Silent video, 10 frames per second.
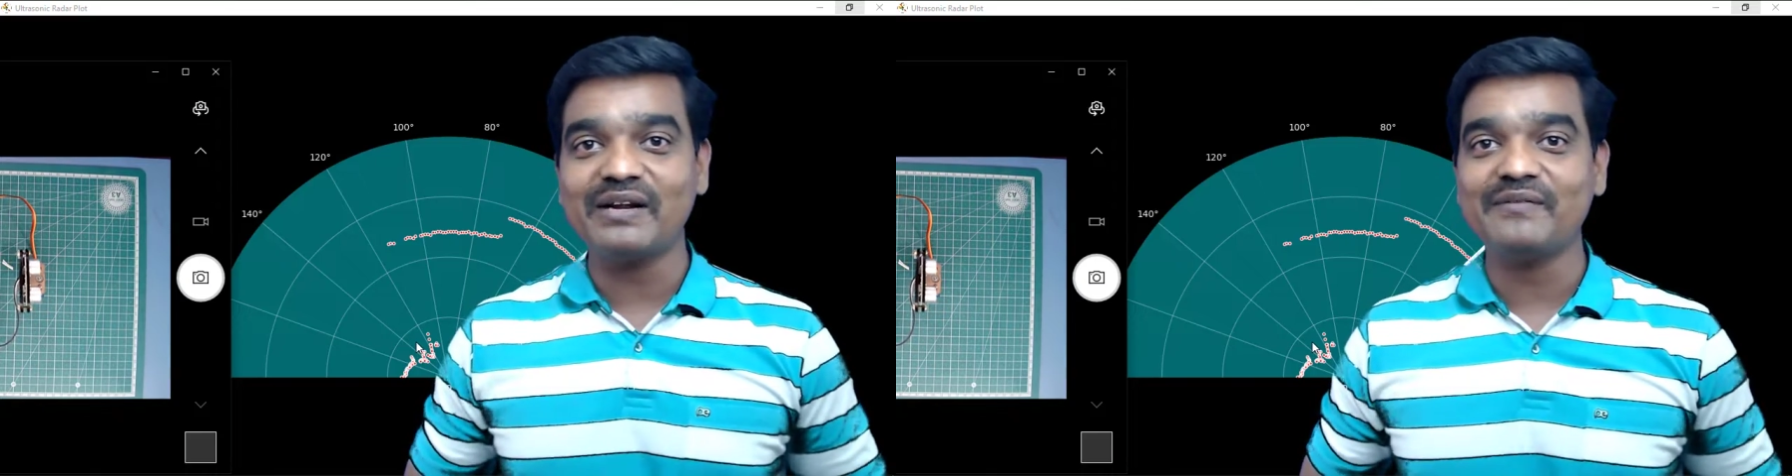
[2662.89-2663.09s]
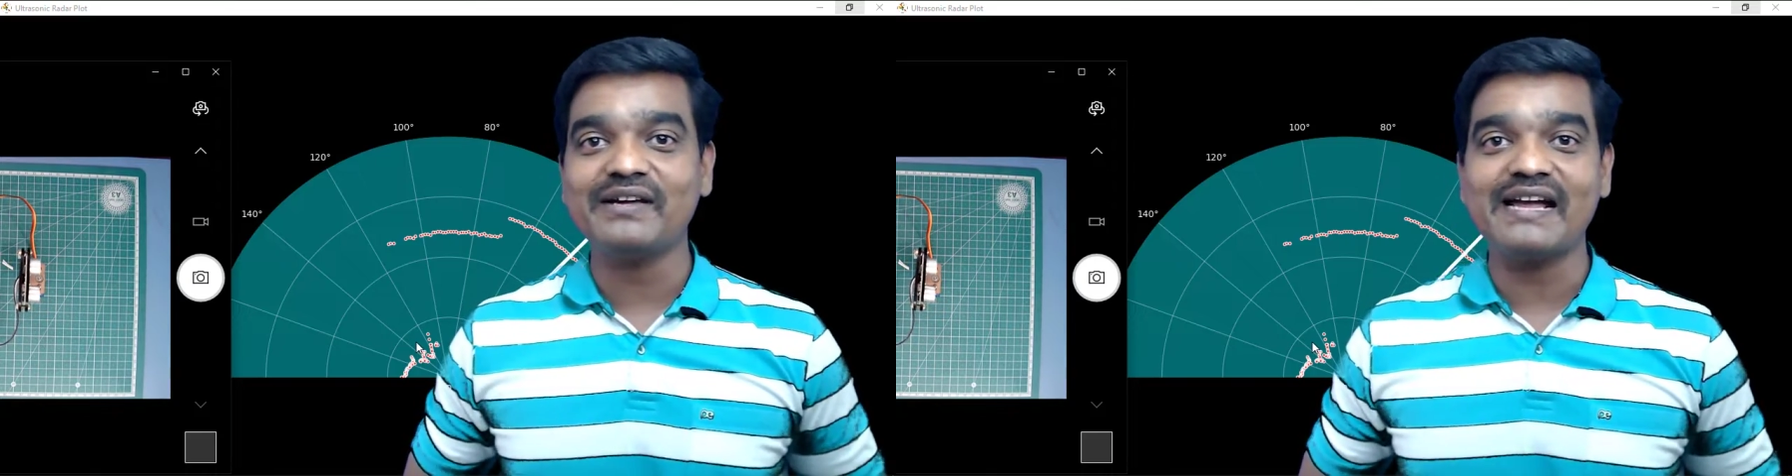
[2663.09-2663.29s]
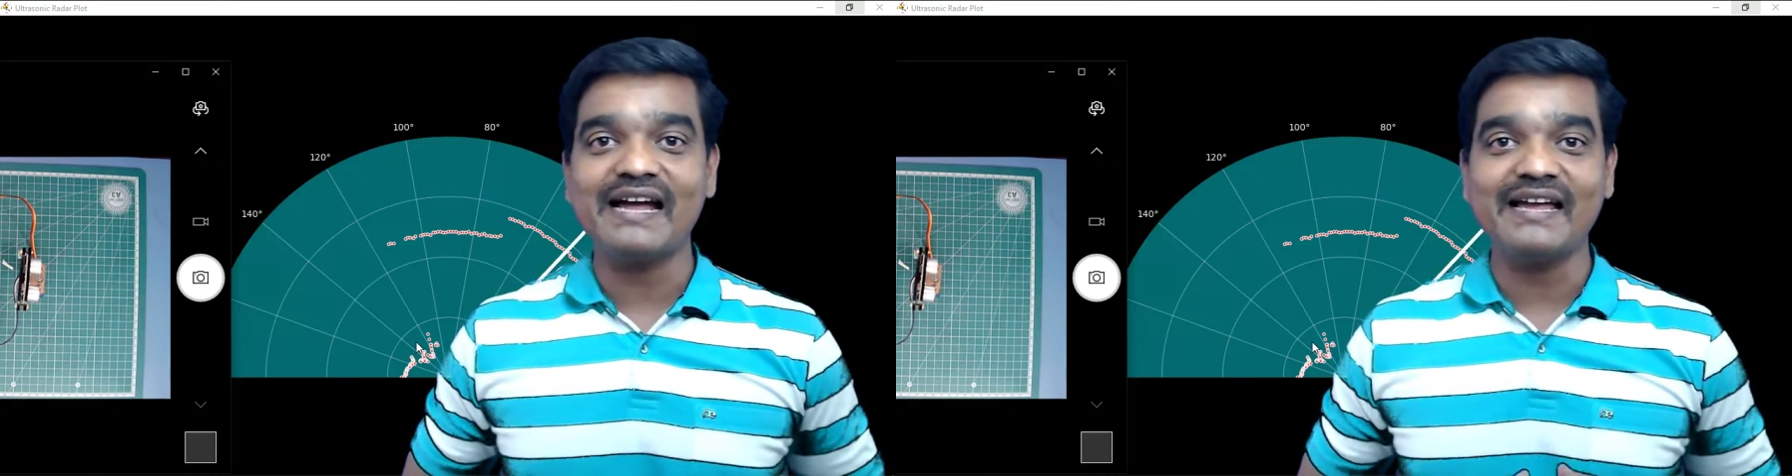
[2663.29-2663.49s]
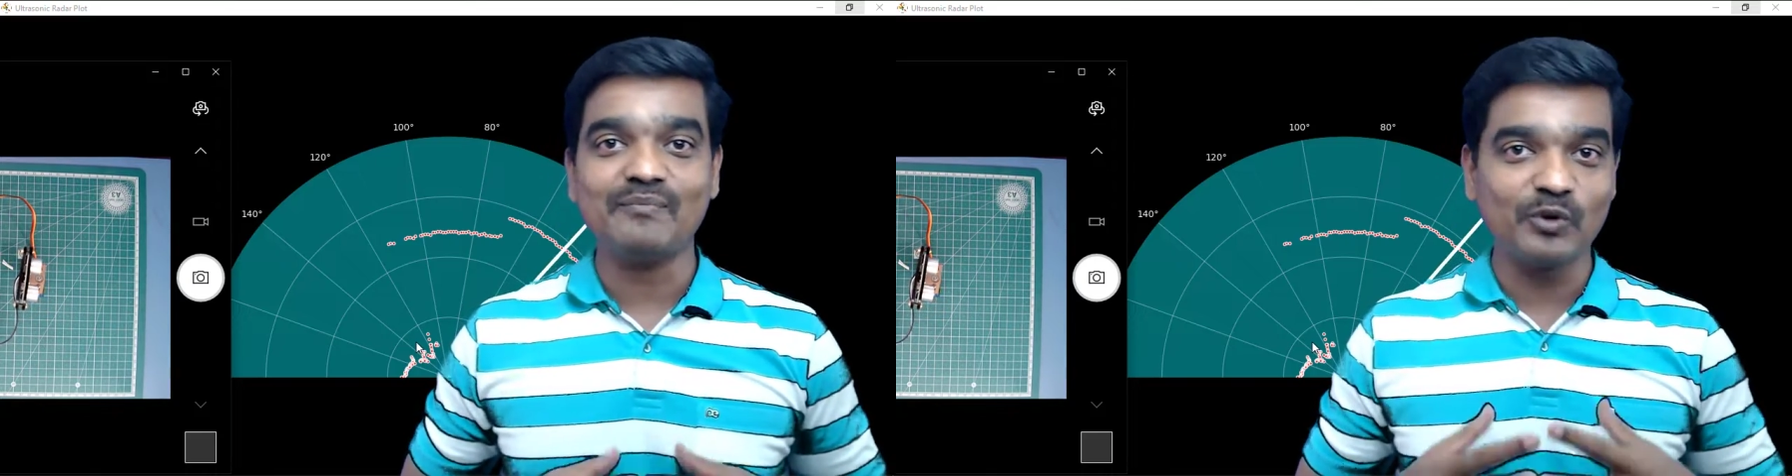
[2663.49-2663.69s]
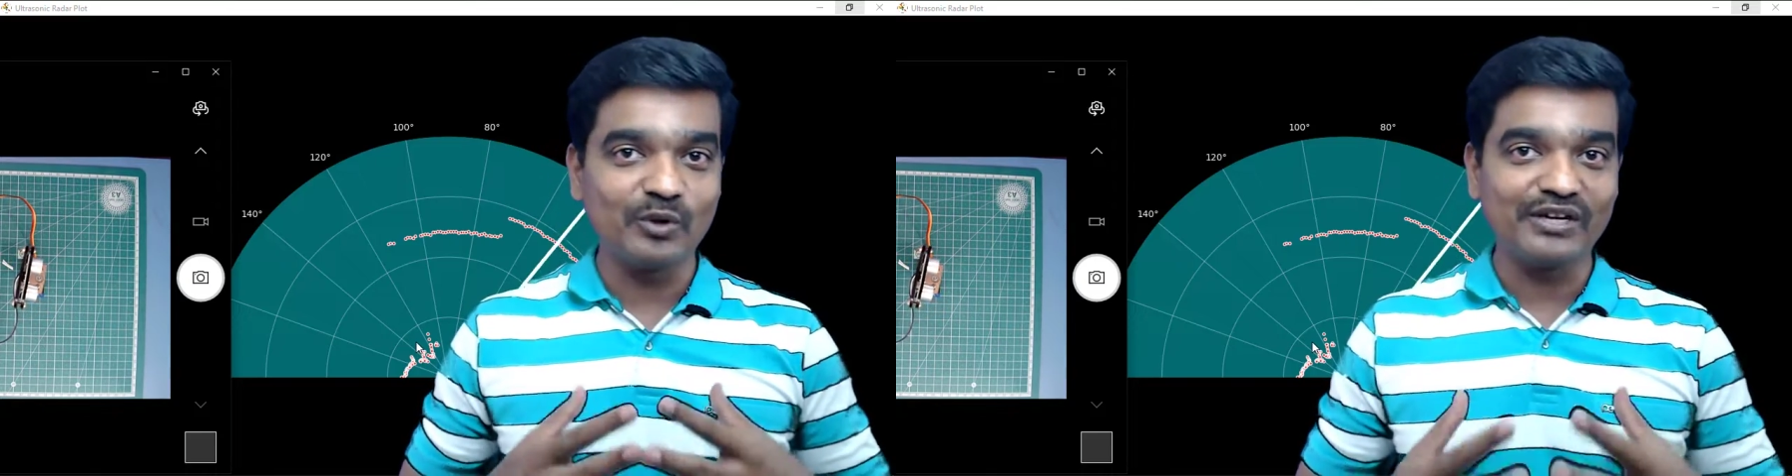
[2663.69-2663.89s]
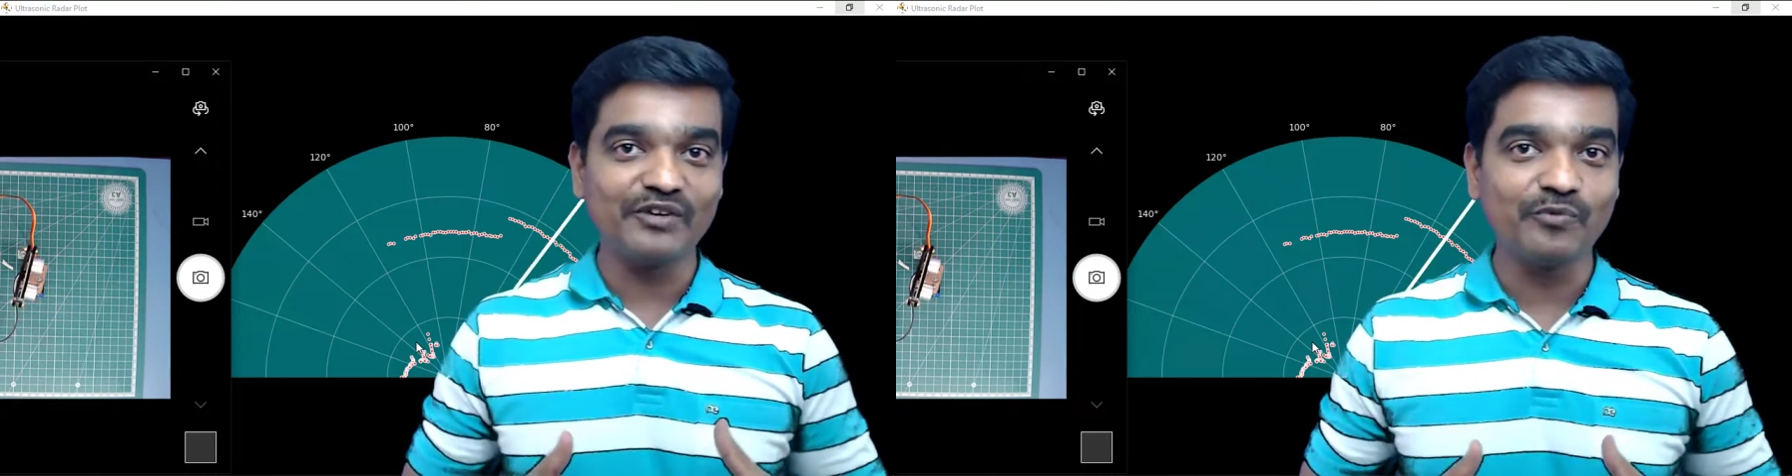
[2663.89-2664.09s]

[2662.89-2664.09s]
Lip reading: whenever I upload a new